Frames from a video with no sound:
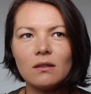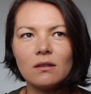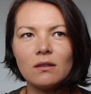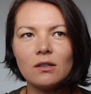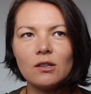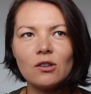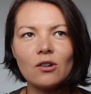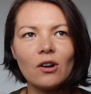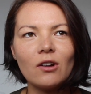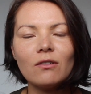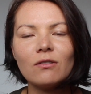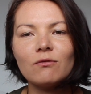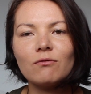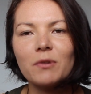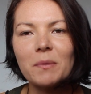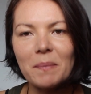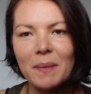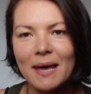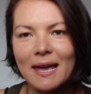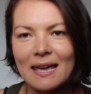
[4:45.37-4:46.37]
You don't
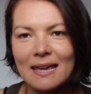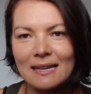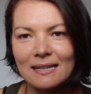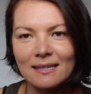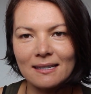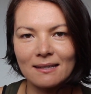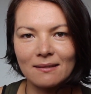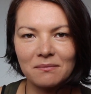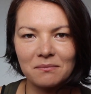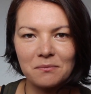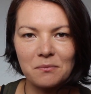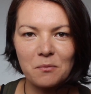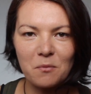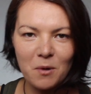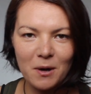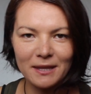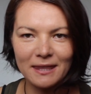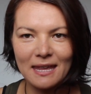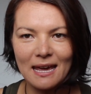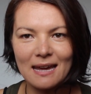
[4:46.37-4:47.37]
repeat
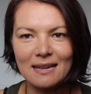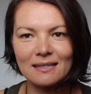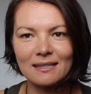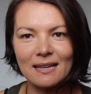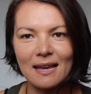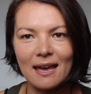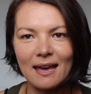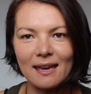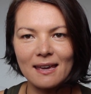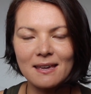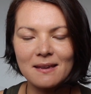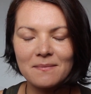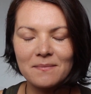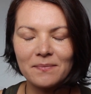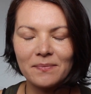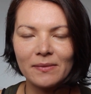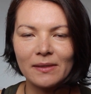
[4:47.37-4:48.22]
what they say,